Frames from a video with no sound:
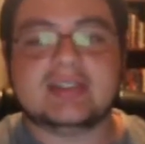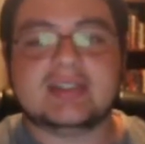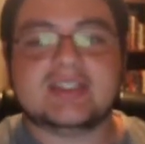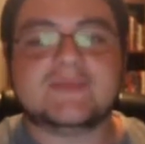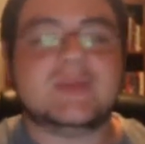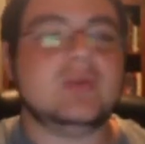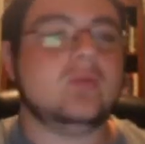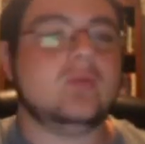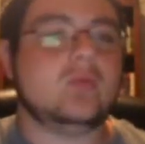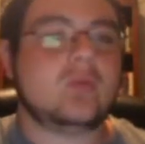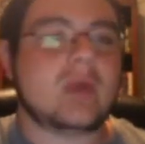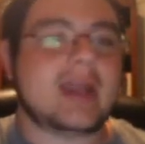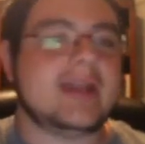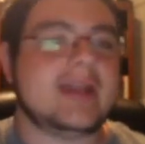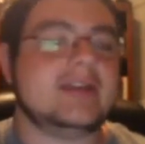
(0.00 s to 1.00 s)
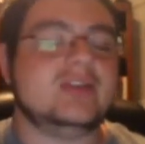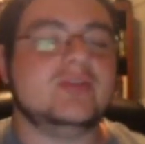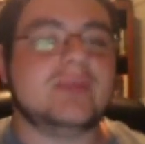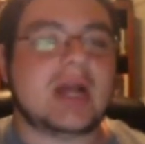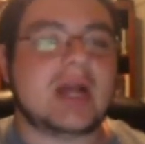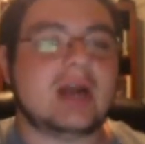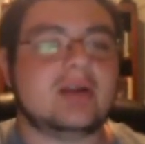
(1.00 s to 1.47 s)
just be way
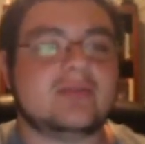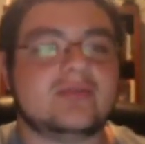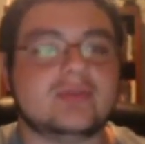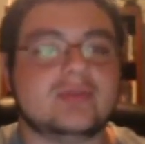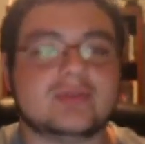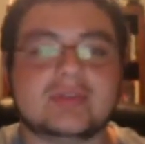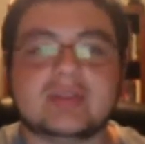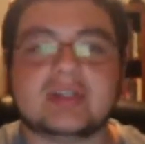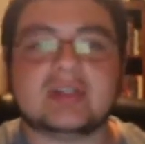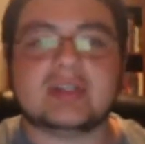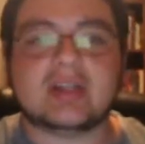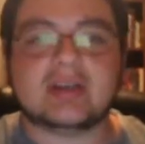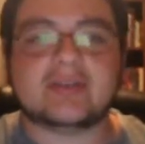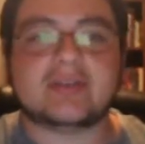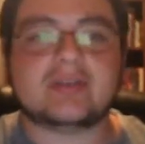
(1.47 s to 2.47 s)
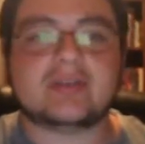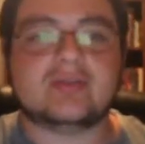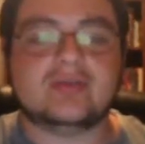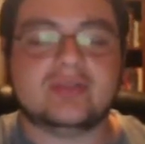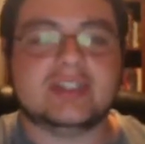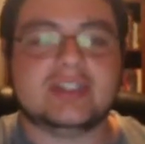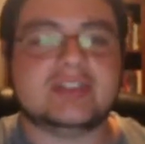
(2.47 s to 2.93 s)
too powerful so that none of the
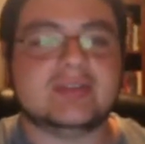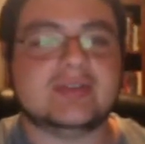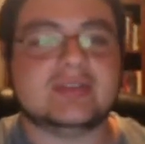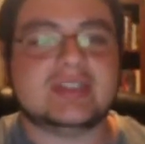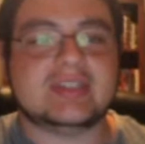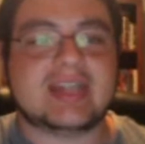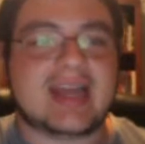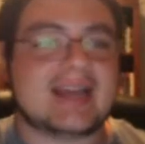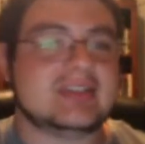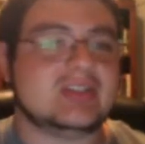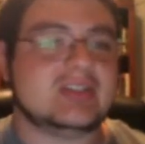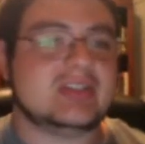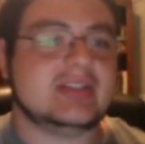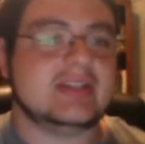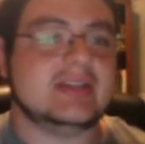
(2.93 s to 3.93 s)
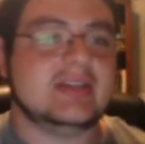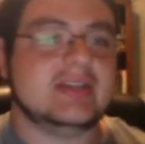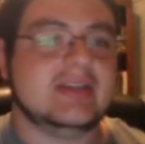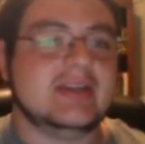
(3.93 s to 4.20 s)
creatures it actually